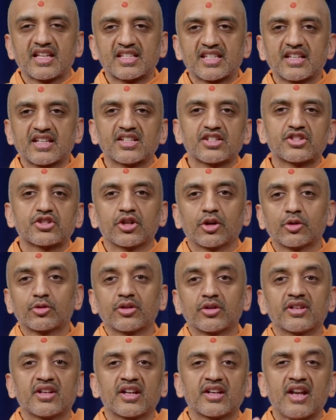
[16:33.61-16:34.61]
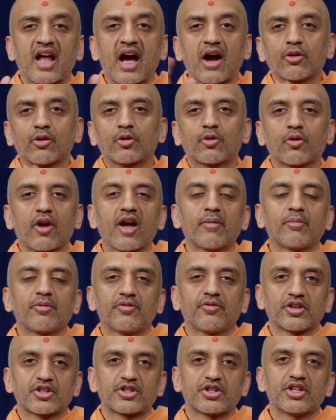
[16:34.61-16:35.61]
he sent his children to now grab
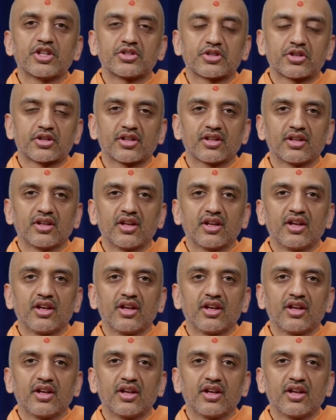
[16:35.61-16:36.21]
Vashisht.